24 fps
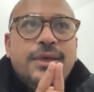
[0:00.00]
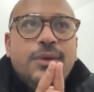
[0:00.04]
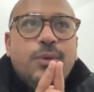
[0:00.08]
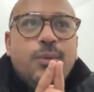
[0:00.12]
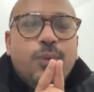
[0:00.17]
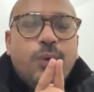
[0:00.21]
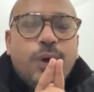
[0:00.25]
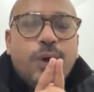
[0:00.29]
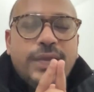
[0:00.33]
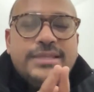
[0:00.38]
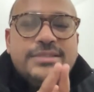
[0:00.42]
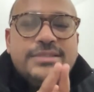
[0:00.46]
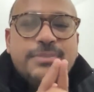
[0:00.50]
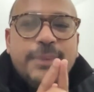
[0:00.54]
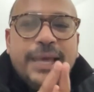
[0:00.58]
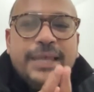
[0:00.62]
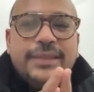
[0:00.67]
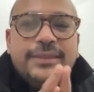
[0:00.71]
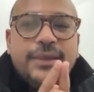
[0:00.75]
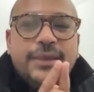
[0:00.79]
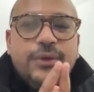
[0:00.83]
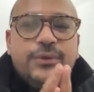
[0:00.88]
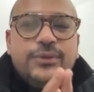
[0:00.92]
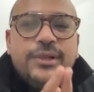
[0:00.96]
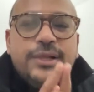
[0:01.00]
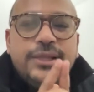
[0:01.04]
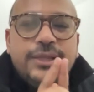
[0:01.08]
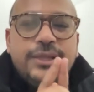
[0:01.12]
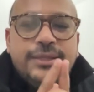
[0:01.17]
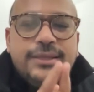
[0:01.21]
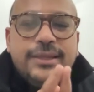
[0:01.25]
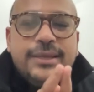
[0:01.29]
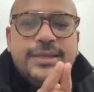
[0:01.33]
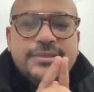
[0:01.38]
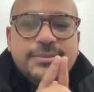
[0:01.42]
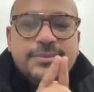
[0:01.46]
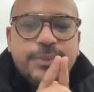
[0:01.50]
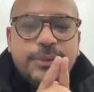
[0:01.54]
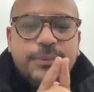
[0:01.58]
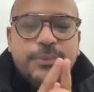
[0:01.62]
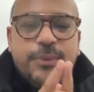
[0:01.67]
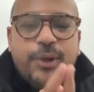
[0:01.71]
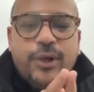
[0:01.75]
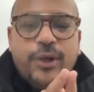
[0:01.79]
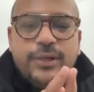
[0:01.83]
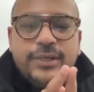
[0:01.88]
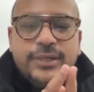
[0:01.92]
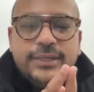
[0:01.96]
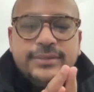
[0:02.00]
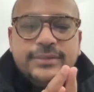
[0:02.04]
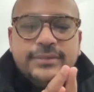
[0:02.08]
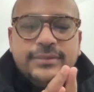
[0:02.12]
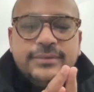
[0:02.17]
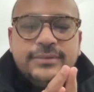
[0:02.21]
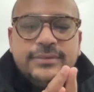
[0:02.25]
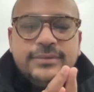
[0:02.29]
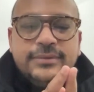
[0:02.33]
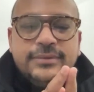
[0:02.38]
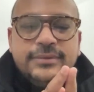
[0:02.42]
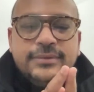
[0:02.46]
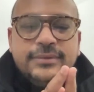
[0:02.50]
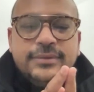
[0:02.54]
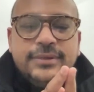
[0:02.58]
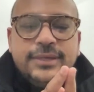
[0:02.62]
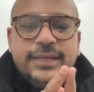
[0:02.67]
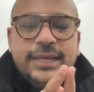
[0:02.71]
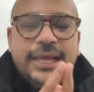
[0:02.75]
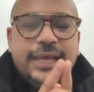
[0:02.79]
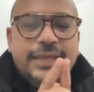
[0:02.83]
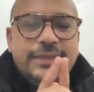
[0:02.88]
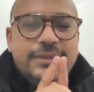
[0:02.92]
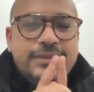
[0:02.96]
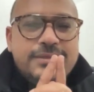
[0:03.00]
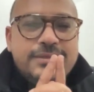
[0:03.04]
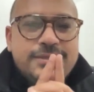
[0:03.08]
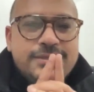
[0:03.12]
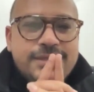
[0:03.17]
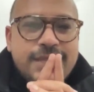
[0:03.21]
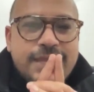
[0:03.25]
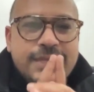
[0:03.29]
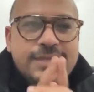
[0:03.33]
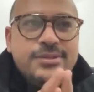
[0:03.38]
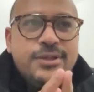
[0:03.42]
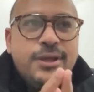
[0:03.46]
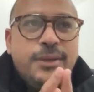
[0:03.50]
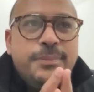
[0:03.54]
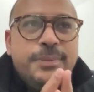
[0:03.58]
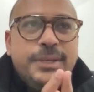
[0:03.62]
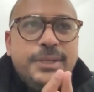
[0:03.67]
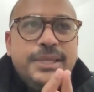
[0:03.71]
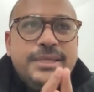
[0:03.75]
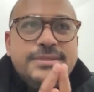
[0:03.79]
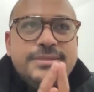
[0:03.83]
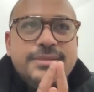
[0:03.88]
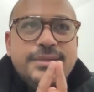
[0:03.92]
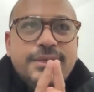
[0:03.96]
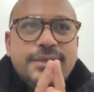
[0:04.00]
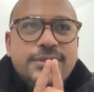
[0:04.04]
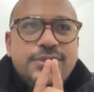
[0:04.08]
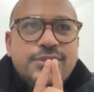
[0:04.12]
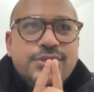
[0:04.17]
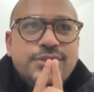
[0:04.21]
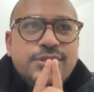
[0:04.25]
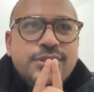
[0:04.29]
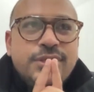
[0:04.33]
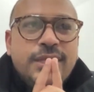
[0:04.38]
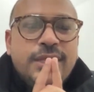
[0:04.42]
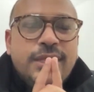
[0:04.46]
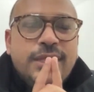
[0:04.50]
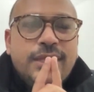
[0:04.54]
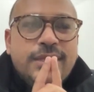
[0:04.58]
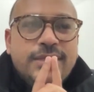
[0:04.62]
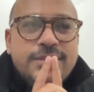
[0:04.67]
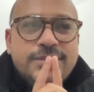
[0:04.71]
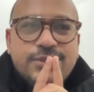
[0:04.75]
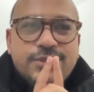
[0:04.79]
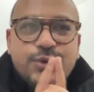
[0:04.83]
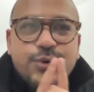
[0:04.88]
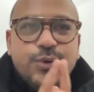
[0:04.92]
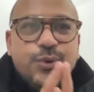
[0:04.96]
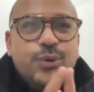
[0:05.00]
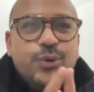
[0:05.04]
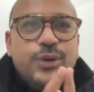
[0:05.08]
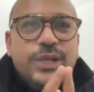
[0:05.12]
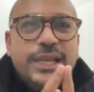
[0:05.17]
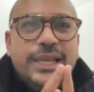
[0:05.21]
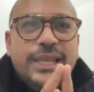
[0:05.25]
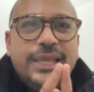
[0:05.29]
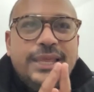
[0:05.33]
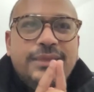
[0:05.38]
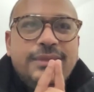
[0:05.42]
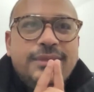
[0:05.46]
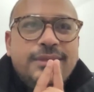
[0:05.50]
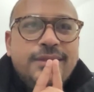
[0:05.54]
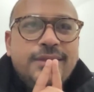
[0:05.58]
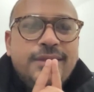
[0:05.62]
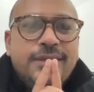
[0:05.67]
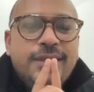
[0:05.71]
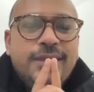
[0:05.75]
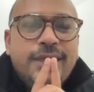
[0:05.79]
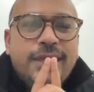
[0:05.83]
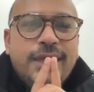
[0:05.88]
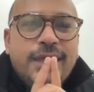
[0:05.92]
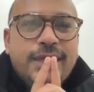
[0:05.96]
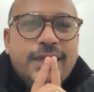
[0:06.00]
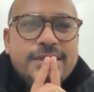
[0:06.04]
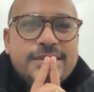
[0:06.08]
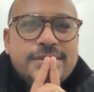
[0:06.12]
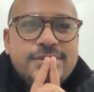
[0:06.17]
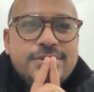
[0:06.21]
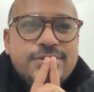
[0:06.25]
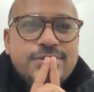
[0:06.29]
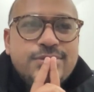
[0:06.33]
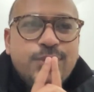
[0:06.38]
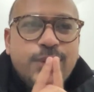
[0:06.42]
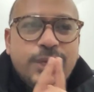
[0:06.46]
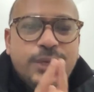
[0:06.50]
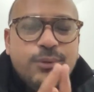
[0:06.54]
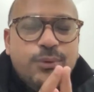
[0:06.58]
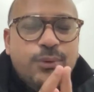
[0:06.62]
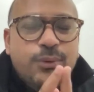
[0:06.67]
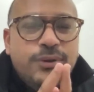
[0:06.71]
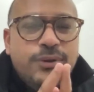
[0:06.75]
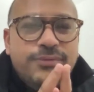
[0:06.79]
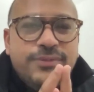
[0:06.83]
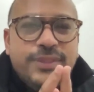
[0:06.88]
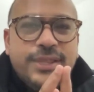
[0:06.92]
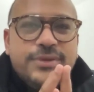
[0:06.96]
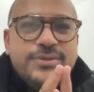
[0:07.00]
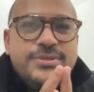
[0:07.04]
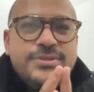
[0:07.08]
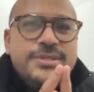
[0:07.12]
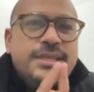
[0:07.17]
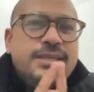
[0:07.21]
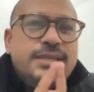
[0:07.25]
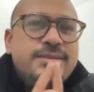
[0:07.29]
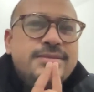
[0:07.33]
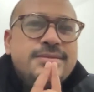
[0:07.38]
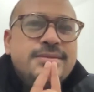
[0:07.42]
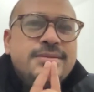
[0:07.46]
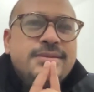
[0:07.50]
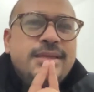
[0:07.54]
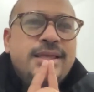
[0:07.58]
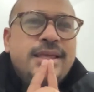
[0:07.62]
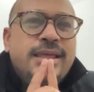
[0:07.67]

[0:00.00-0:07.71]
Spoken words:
what is my total addressable market, right? It's desktop research, it's Googling, it's doing all of those things.